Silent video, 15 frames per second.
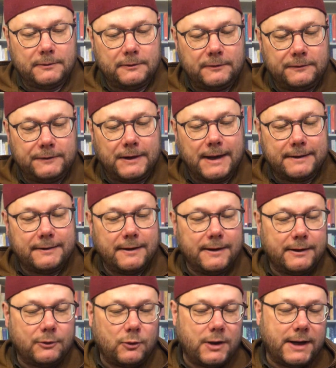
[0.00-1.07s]
selected
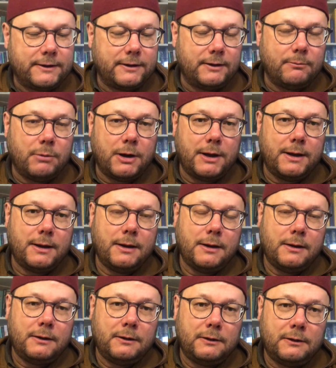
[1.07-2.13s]
and collected by
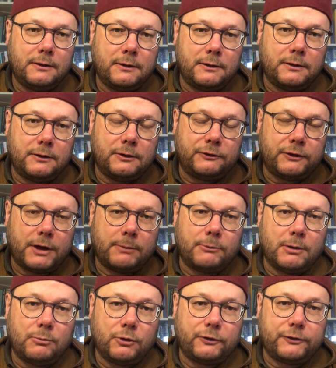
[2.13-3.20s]
Shaykh Abd
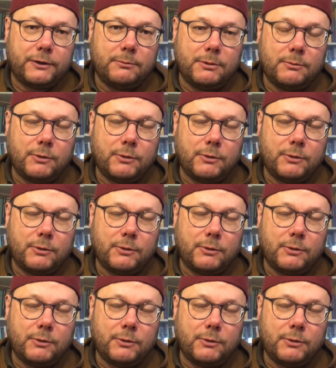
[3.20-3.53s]
al-Muhsin bin